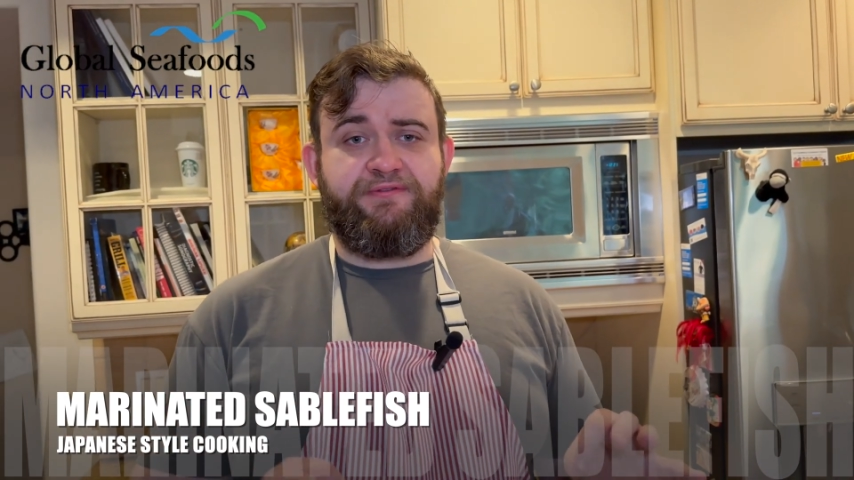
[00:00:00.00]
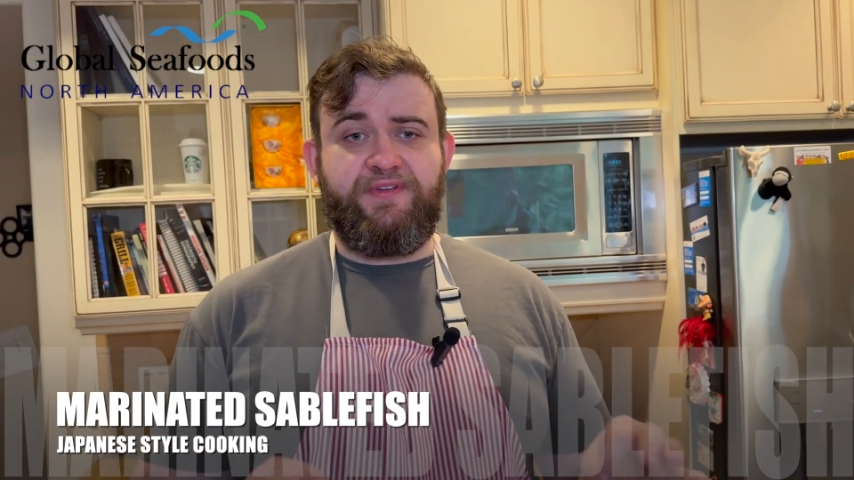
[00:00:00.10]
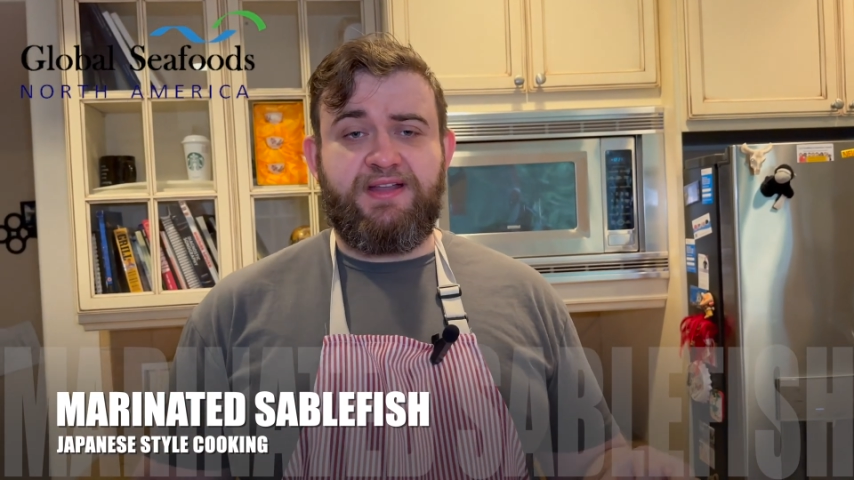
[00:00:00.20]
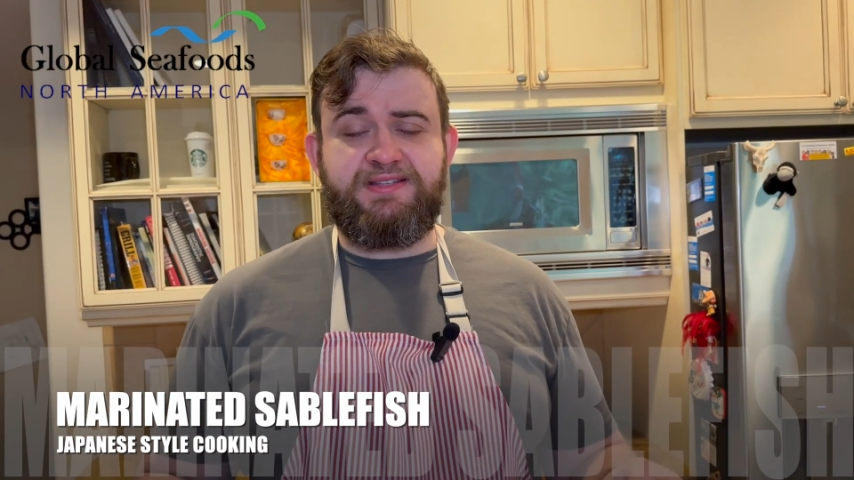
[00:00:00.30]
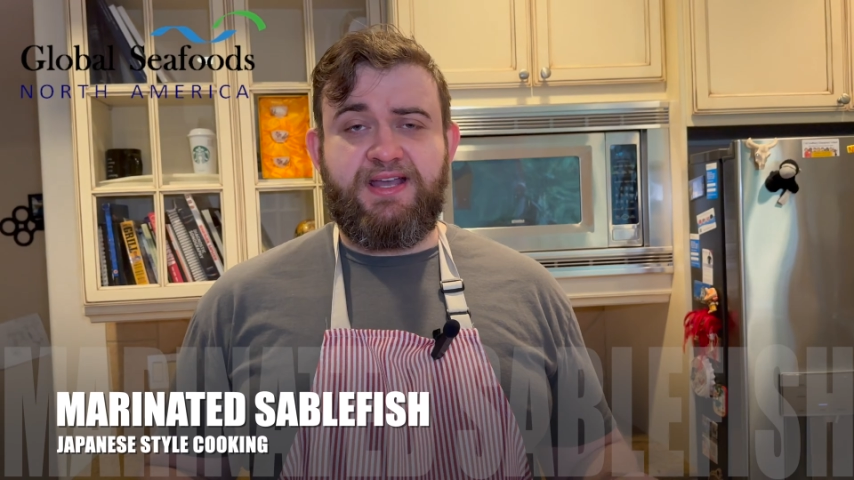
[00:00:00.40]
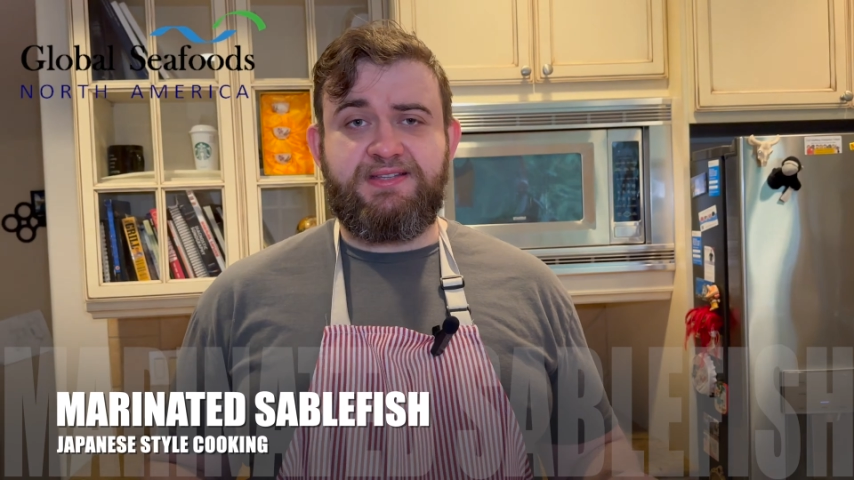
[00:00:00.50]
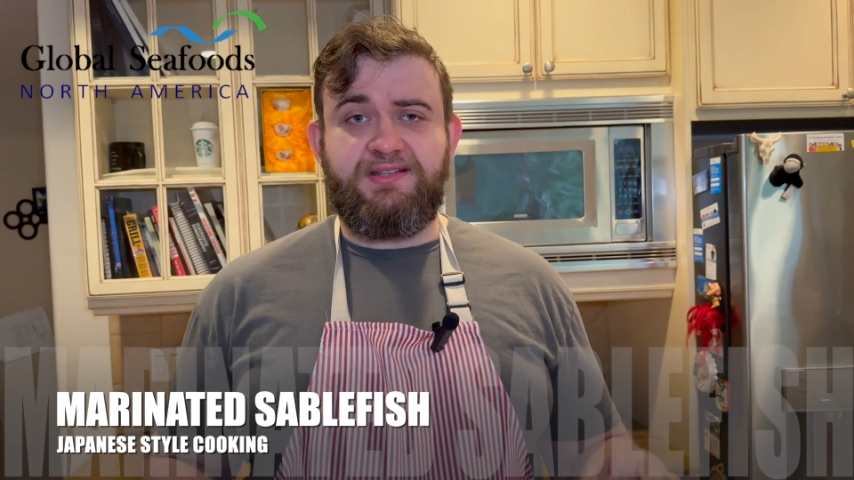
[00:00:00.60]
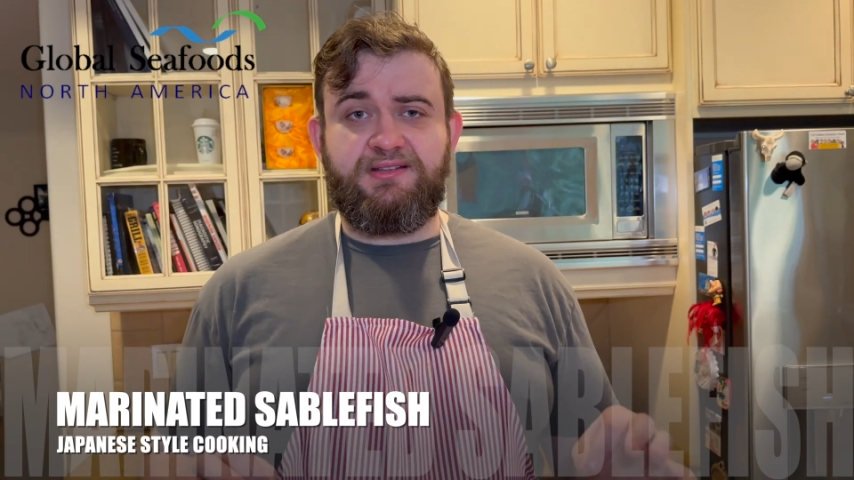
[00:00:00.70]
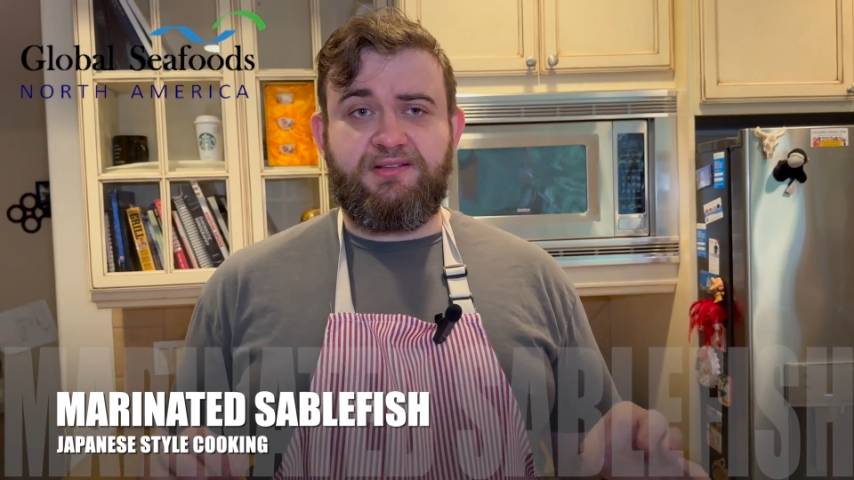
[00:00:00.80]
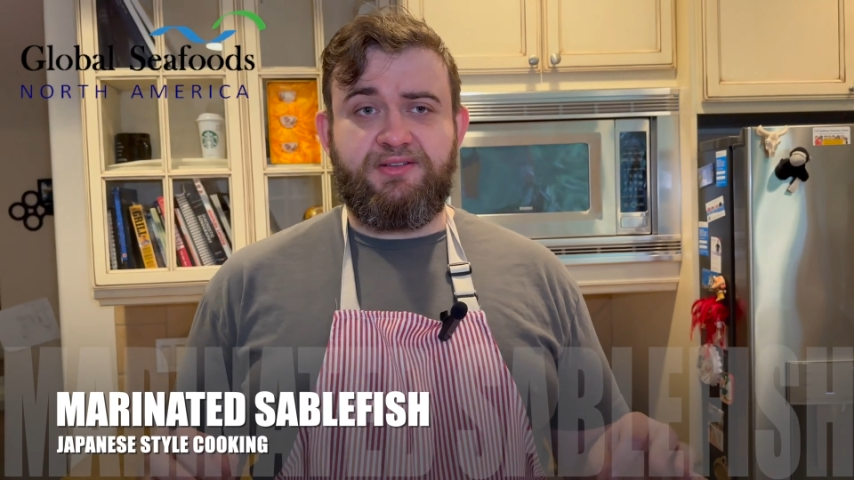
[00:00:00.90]

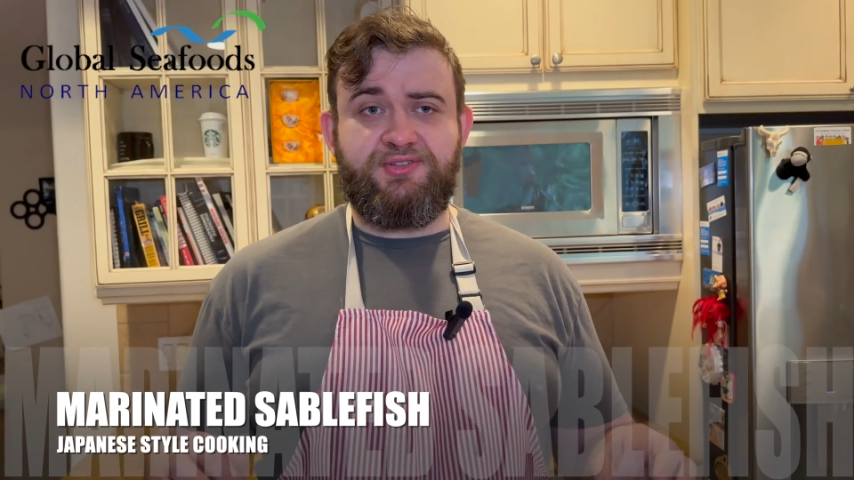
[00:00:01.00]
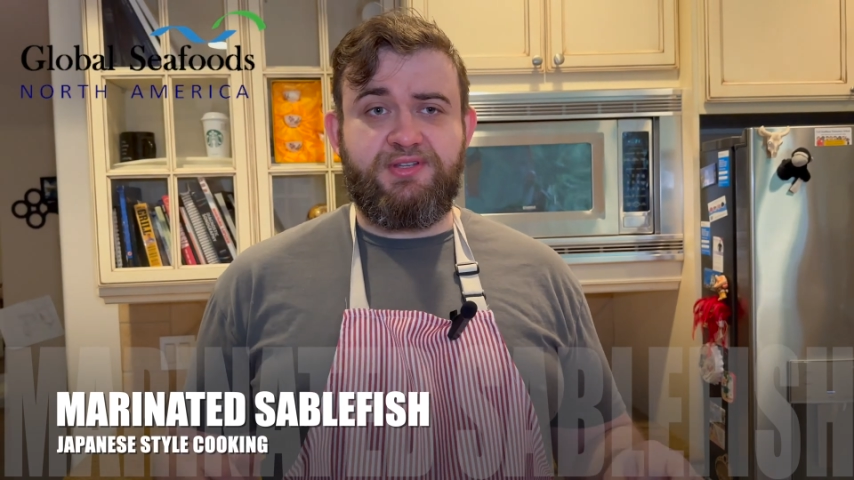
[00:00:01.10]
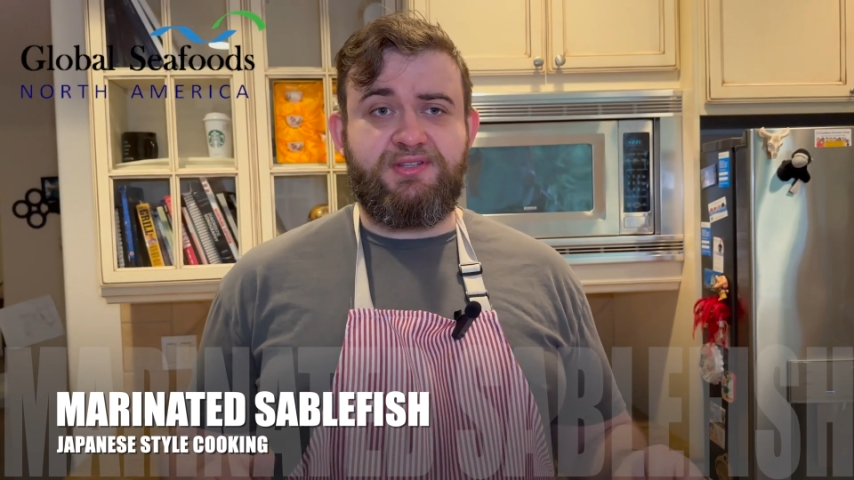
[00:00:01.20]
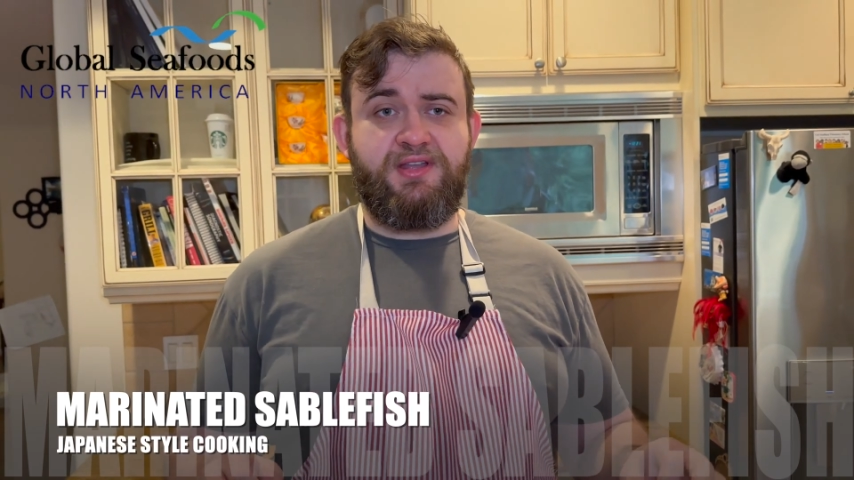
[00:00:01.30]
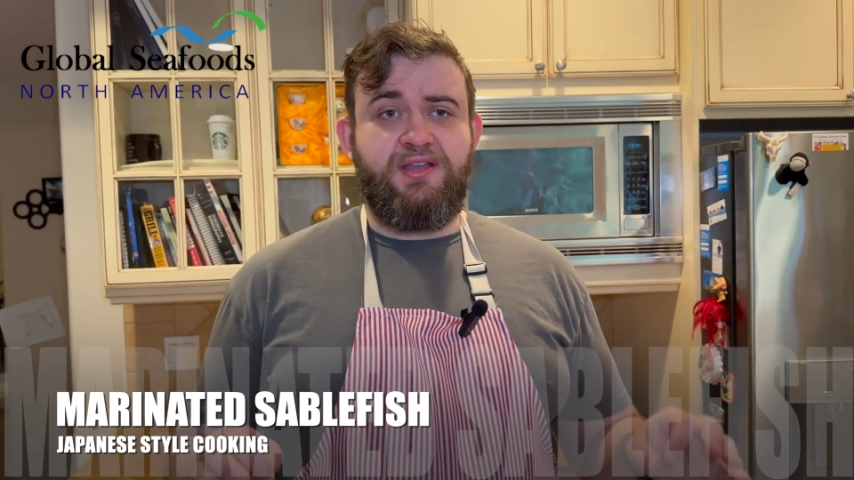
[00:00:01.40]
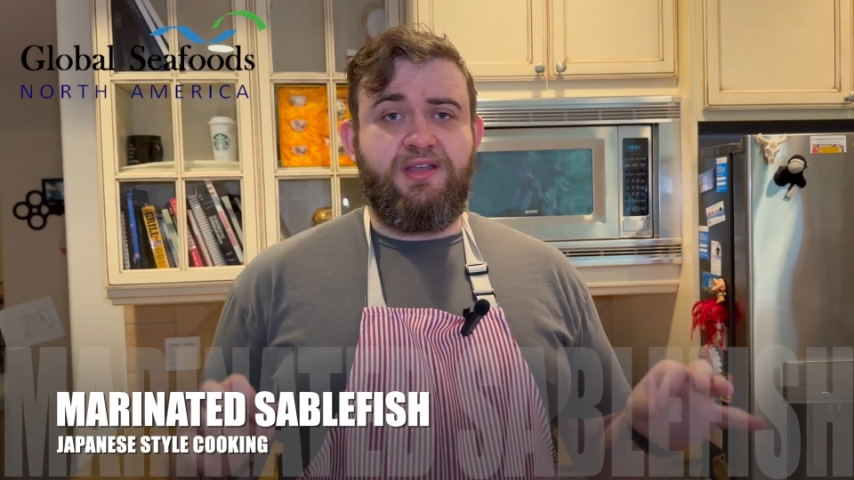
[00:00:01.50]
Fantastic, delicious.